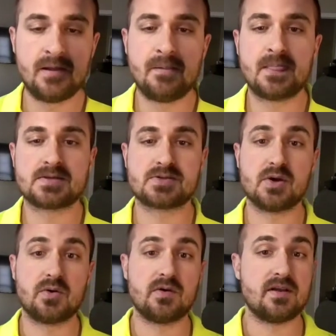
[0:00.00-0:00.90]

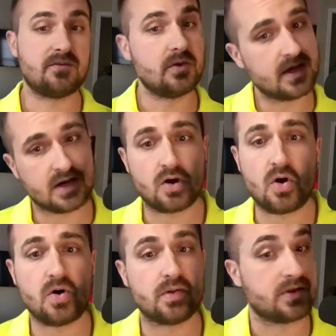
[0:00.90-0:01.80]
So if you get a
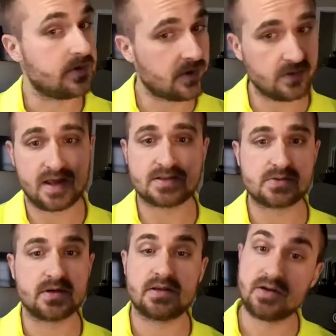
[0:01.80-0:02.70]
call and you don't answer
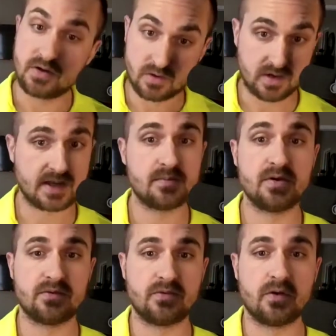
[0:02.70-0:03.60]
it, you're going to get
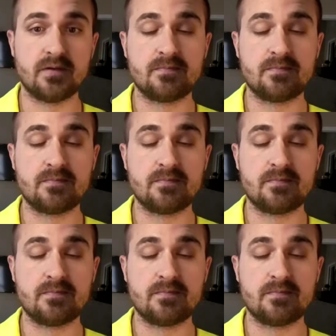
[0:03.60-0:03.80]
billed for it.